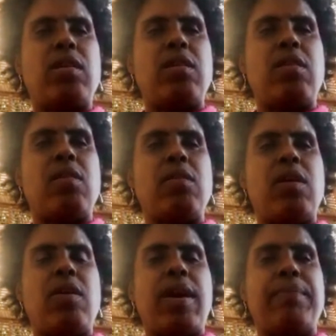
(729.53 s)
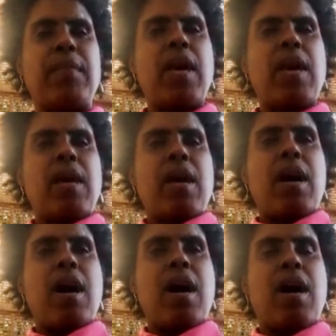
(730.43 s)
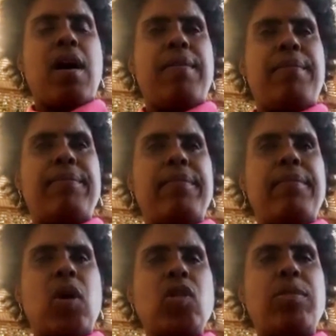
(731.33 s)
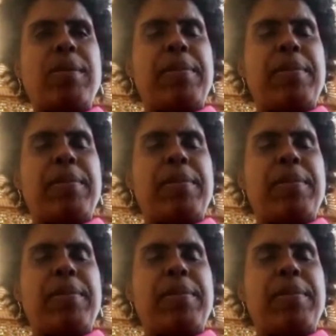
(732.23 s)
I mean, you're you know you had um,